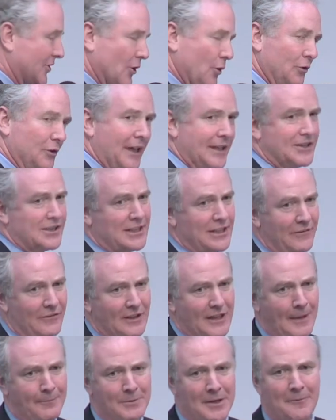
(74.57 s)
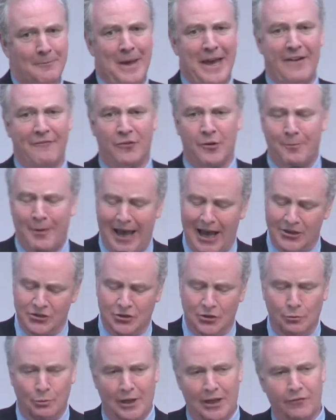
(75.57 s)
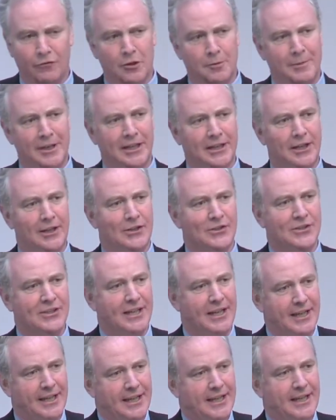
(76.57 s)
So let's give it up for Pastor Weaver, because